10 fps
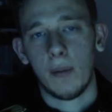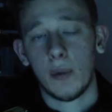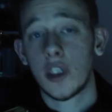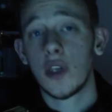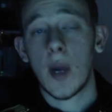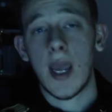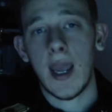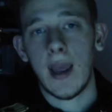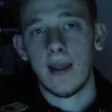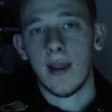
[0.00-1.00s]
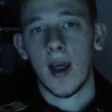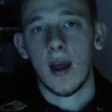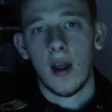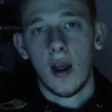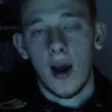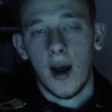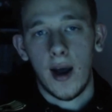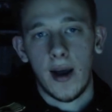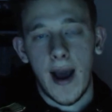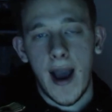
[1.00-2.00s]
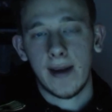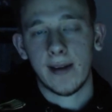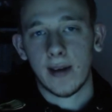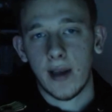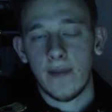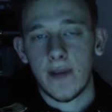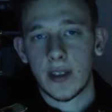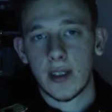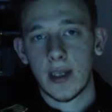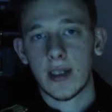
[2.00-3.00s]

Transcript: And we do hear that Alan Glover